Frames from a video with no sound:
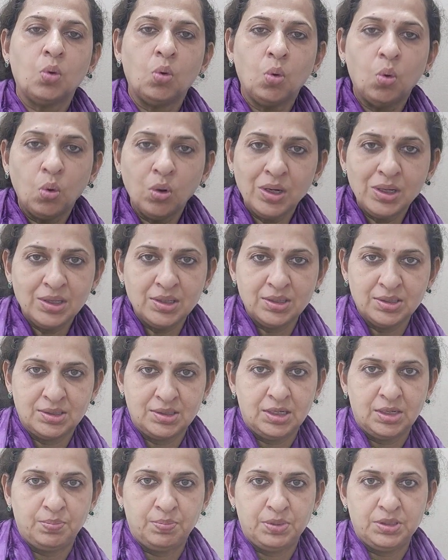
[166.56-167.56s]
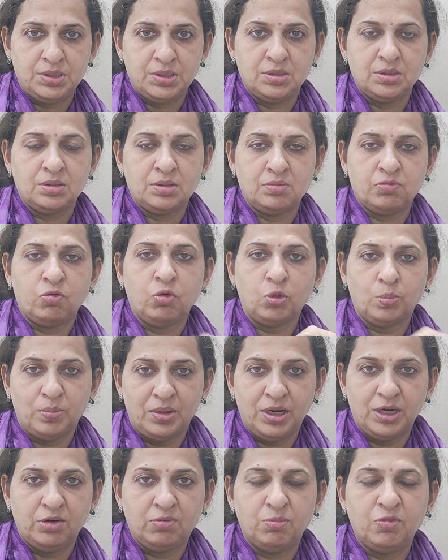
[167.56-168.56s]
hole in the stapes foot
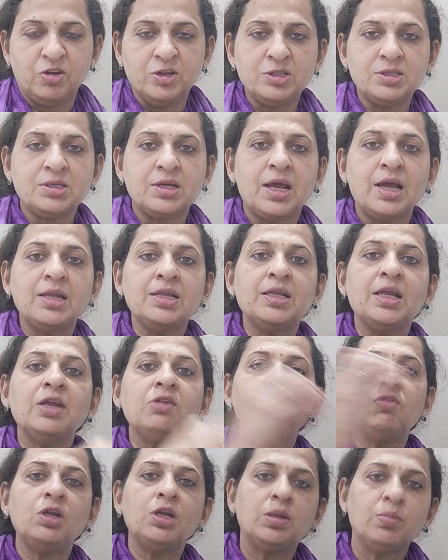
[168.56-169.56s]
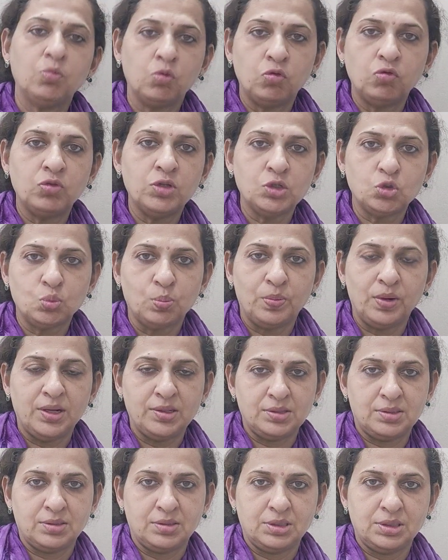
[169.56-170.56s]
plate first, and then we remove the
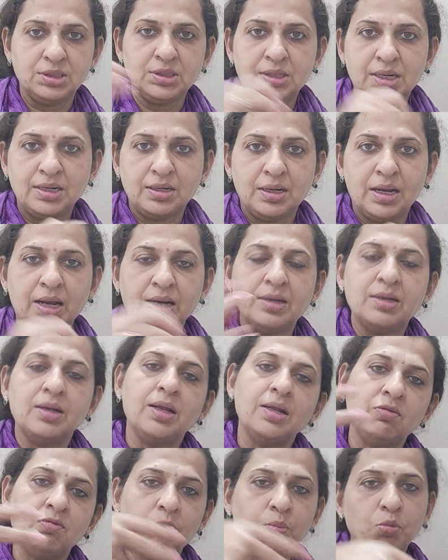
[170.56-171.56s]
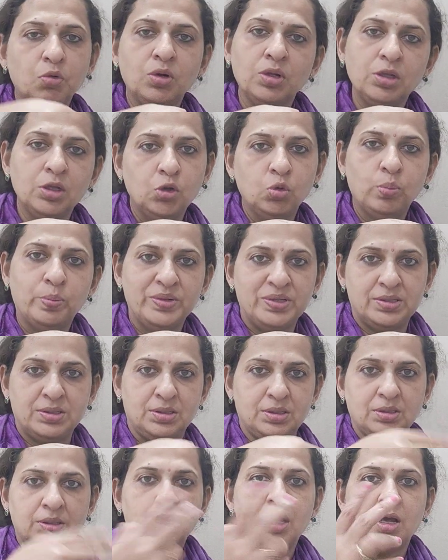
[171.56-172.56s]
suprastructure and then put a new
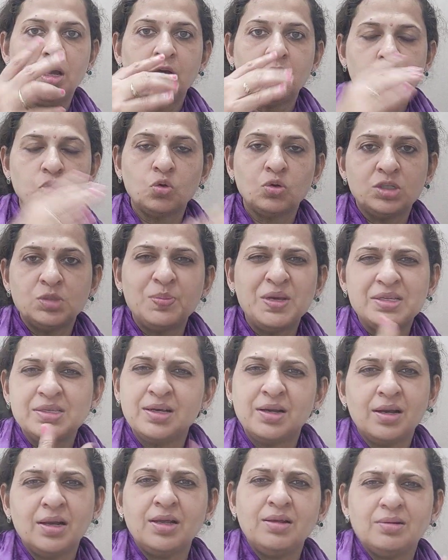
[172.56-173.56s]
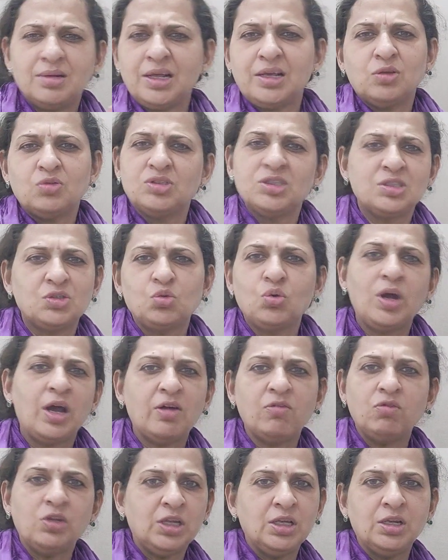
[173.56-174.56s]
piston. So it's basically like just you
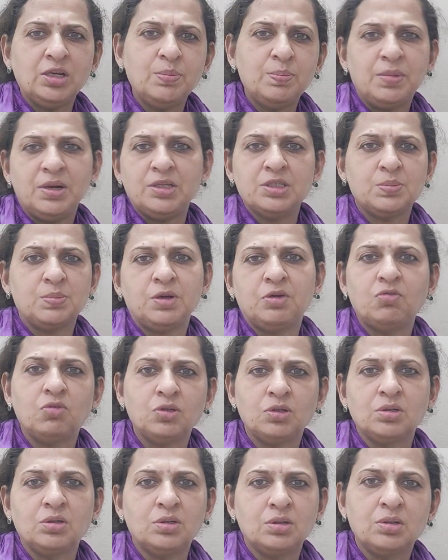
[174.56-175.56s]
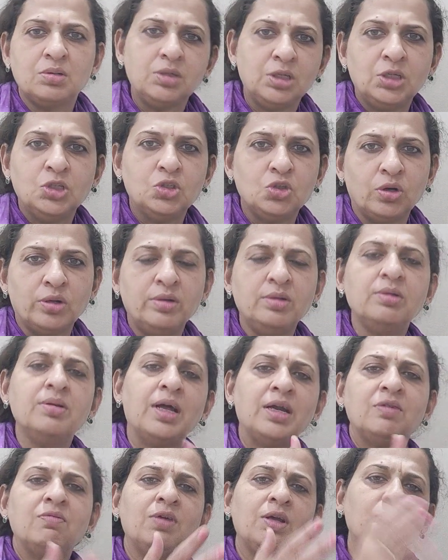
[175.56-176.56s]
have knee replacement for the knee joint,
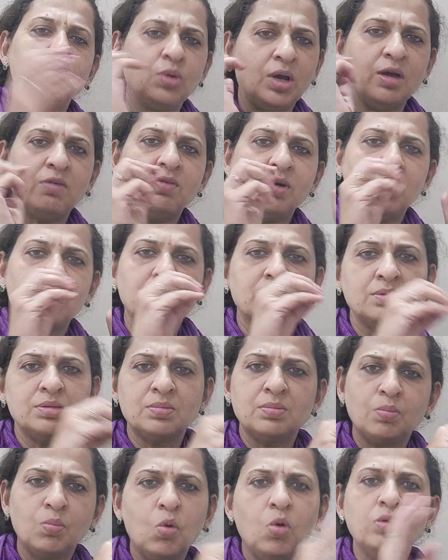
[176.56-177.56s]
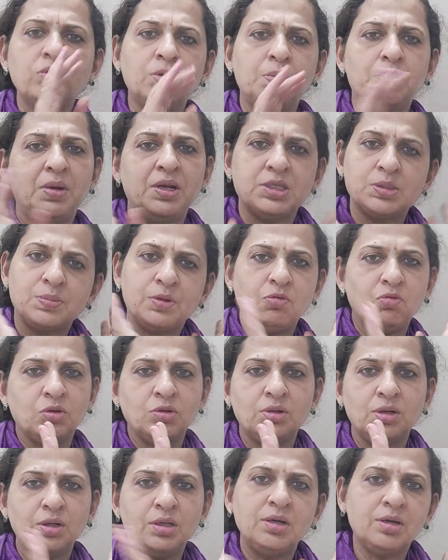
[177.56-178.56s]
that way you have bone replacement for
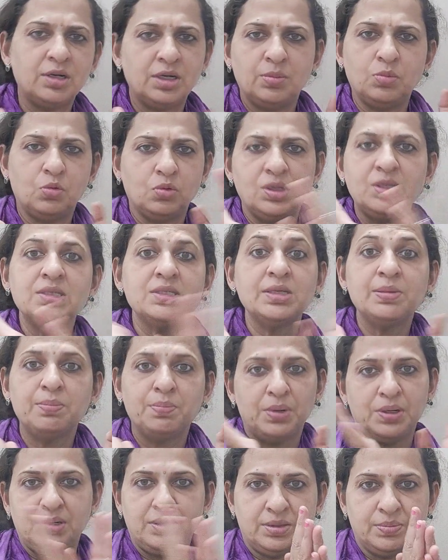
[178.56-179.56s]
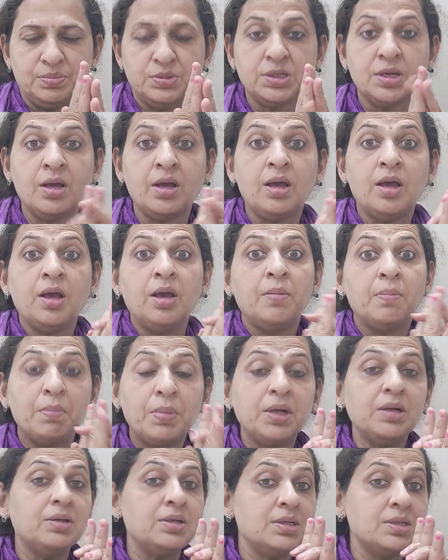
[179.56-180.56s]
the hearing bone in simple terms.
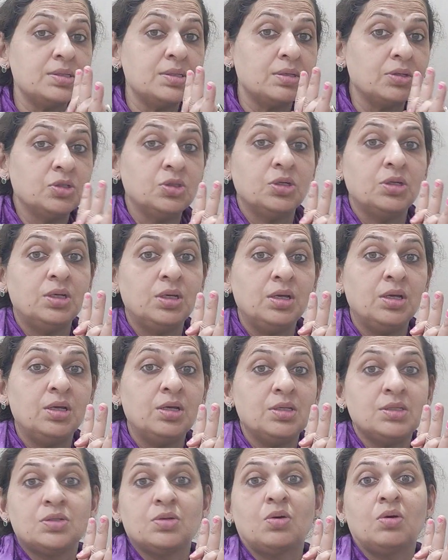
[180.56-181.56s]
But this surgery is